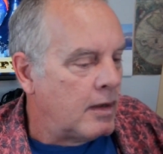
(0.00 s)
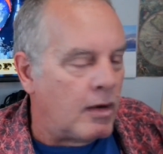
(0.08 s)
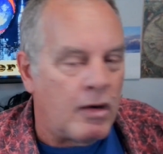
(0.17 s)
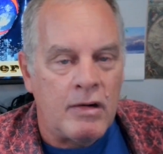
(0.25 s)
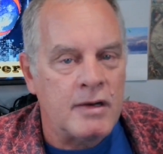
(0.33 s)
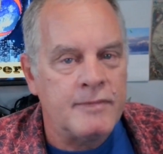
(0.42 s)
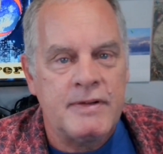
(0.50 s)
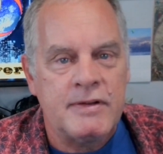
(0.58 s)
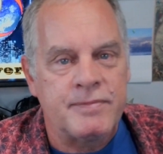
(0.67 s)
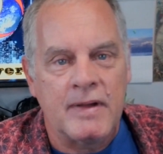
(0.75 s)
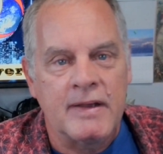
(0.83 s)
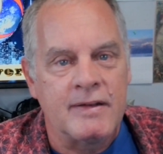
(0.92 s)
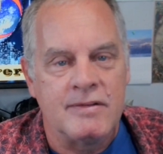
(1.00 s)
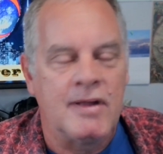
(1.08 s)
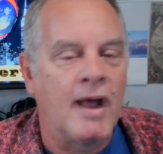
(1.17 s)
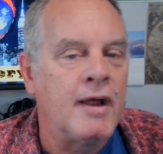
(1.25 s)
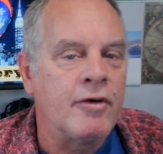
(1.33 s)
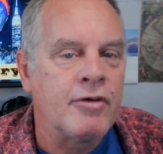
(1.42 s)
All of his fucking
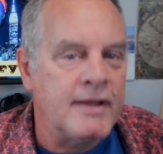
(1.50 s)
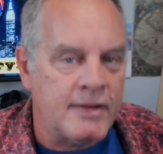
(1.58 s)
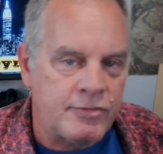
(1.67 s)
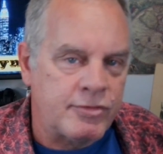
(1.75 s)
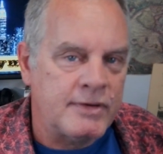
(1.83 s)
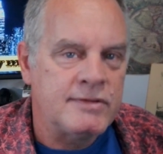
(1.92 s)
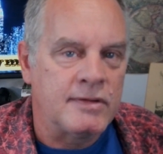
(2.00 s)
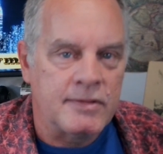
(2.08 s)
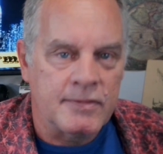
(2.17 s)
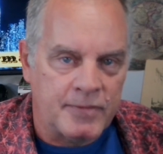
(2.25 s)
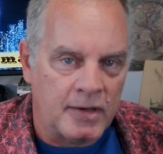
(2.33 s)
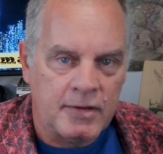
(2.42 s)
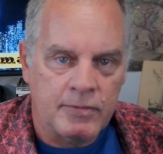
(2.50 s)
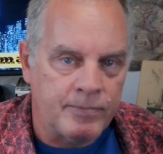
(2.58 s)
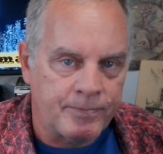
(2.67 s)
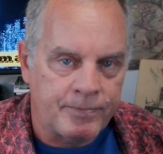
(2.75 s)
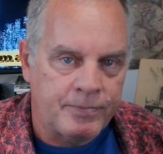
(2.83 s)
diary entries in the fucking